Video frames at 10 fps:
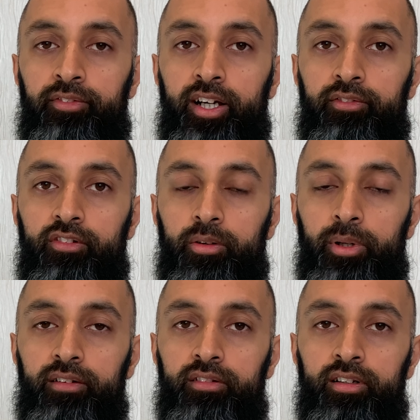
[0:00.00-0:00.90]

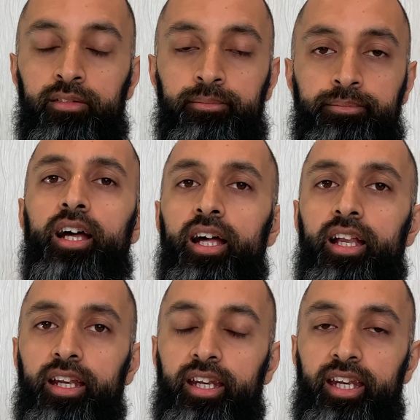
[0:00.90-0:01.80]
£500.
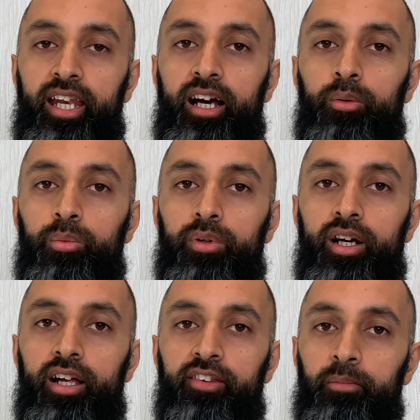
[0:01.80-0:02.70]
Now,
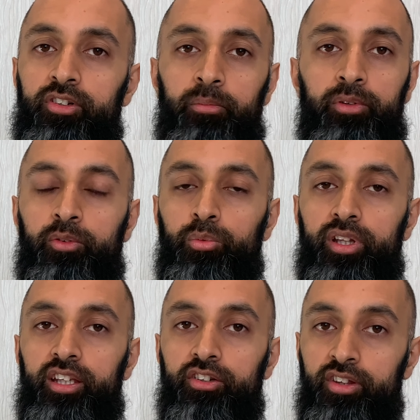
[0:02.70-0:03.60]
as I mentioned before,
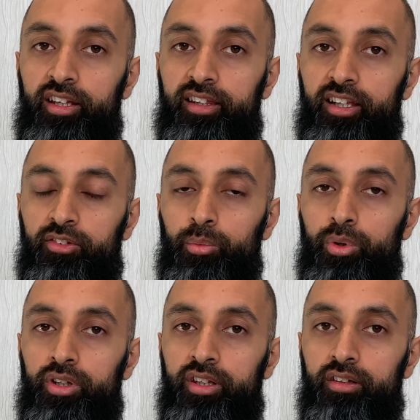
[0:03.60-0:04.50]
whether you think that's
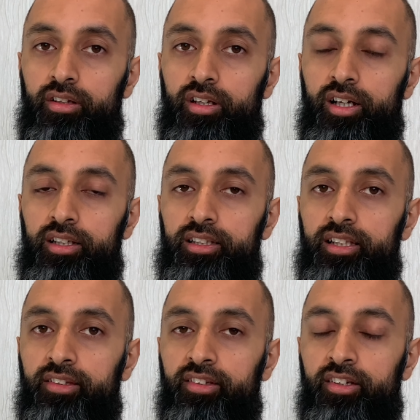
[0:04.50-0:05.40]
worth it or not
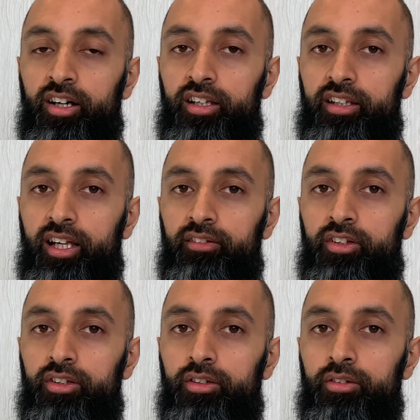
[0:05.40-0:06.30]
is entirely down
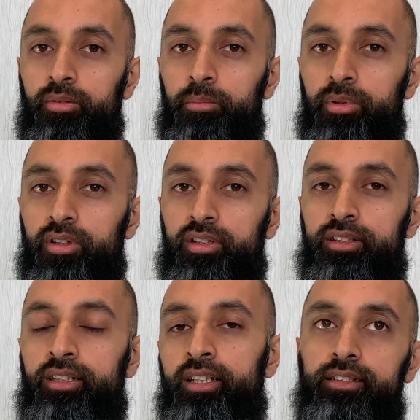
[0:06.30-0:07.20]
to you. But
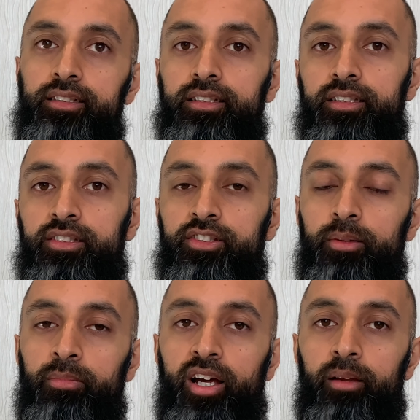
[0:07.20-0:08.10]

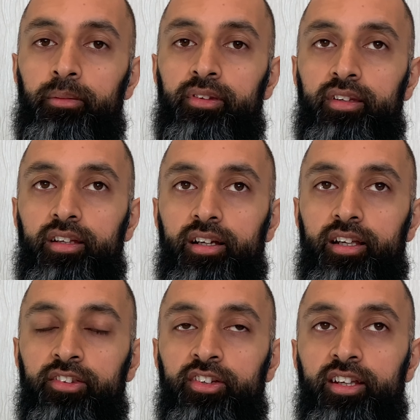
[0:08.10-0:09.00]
sometimes, I
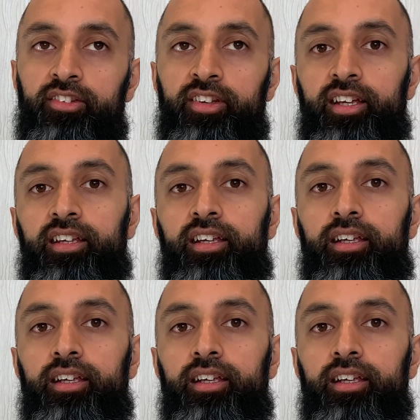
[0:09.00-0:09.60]
guess you can say